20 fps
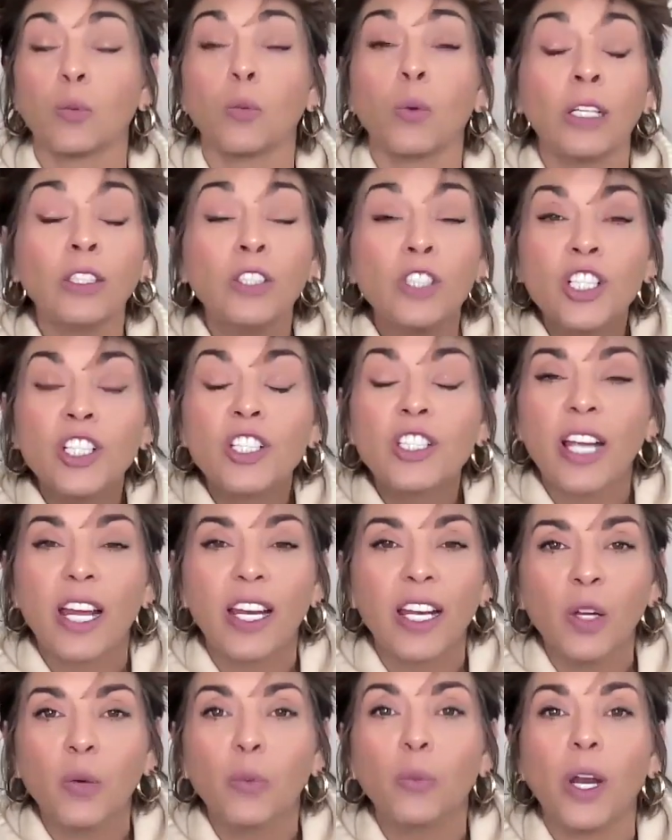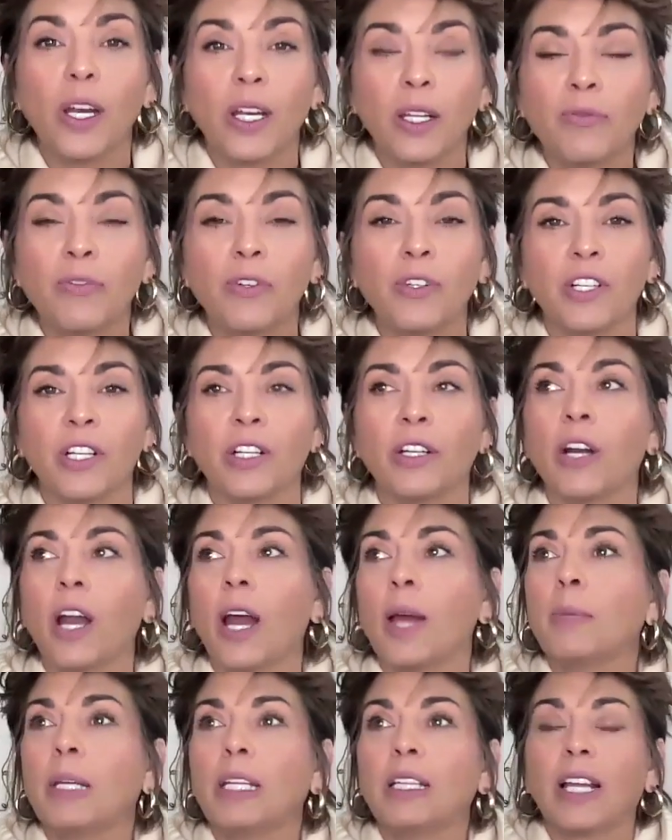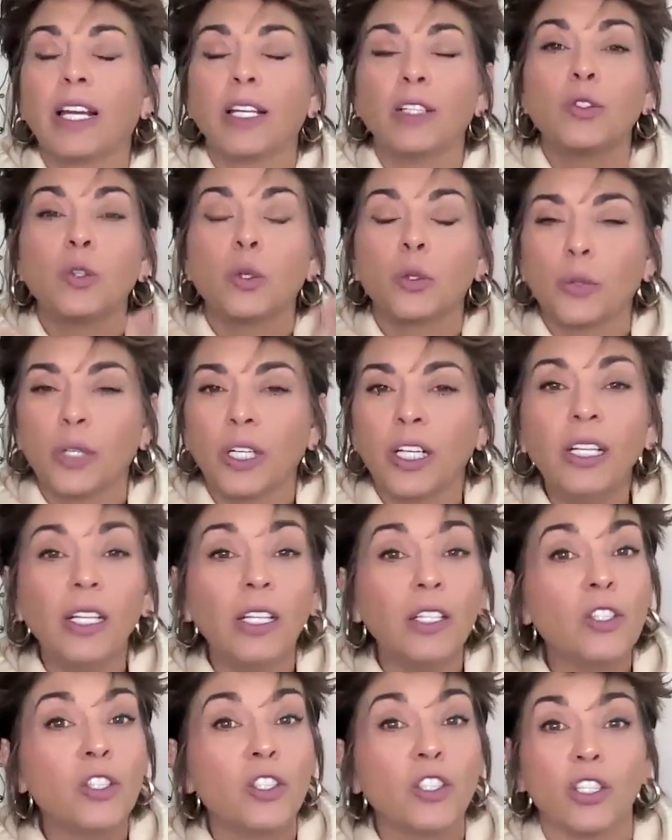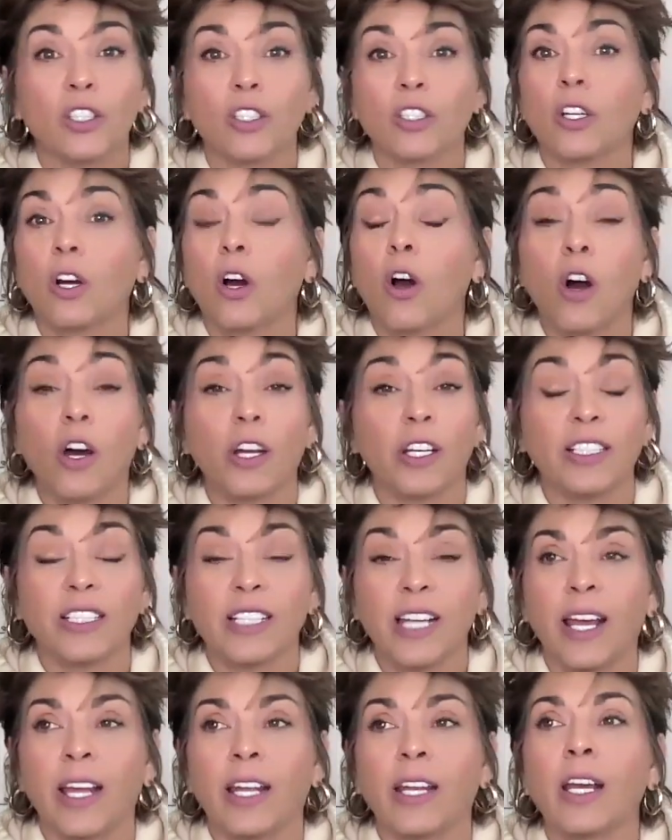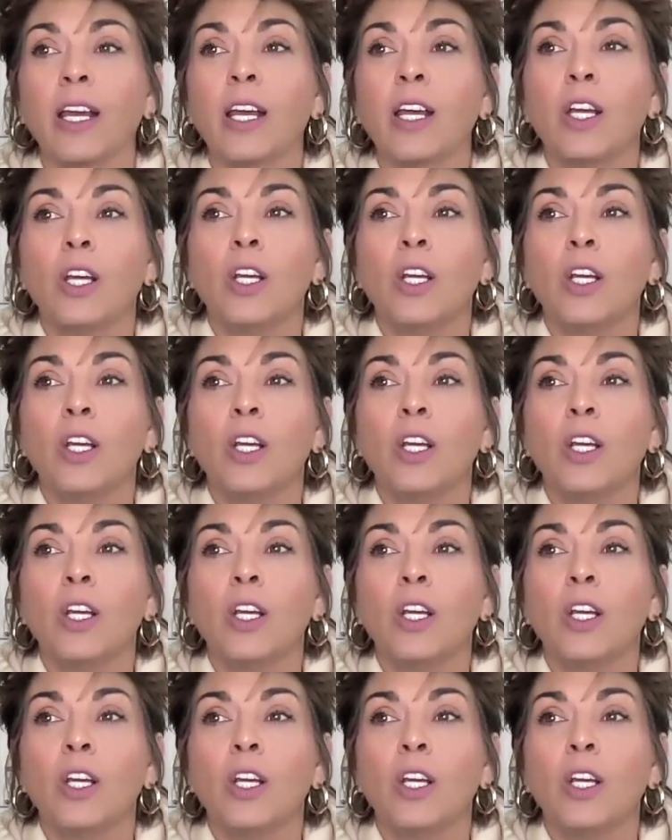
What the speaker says: When she's getting ready for dinner, I mean, like, Dorit is just on a 10.